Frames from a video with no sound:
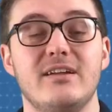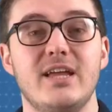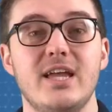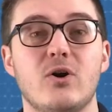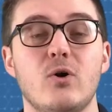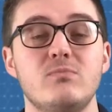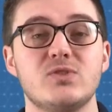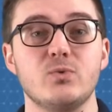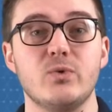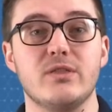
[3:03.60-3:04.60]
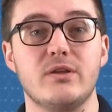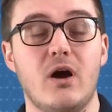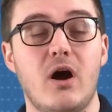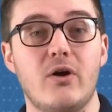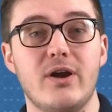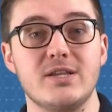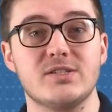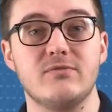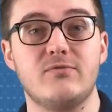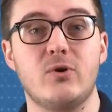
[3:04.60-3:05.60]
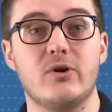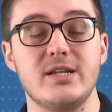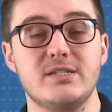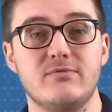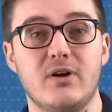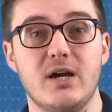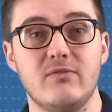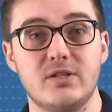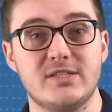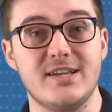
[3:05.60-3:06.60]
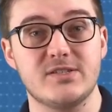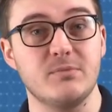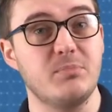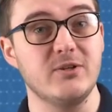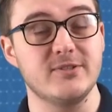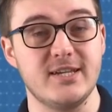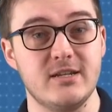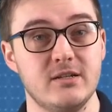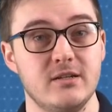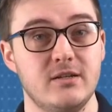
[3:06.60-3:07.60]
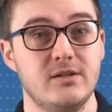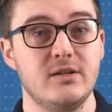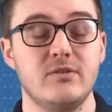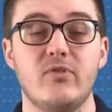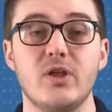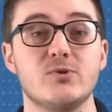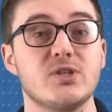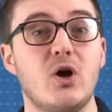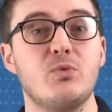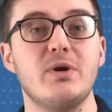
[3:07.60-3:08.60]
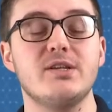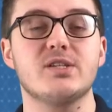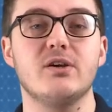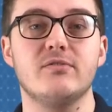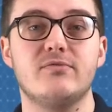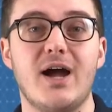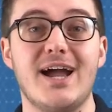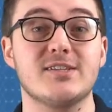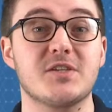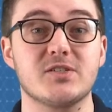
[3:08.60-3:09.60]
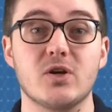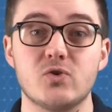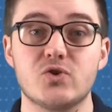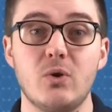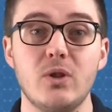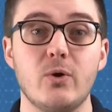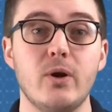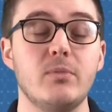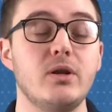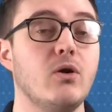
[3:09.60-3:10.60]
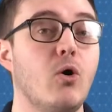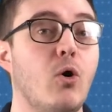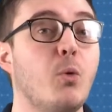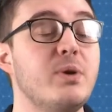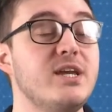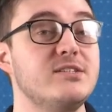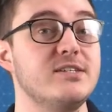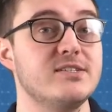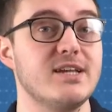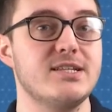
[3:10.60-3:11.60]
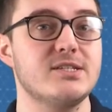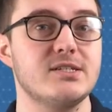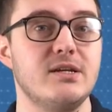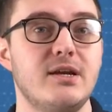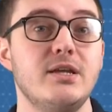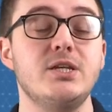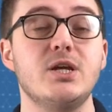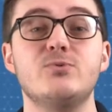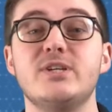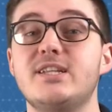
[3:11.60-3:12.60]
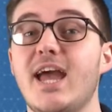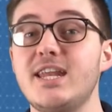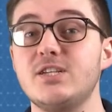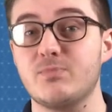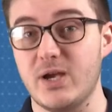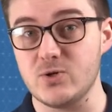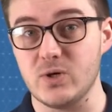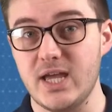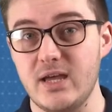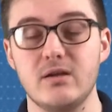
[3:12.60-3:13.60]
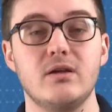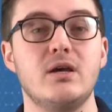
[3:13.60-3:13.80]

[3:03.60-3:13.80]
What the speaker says: It comes with an RS485 tester built in. For those odd bits of access control equipment or PTZs, you don't need any special kit.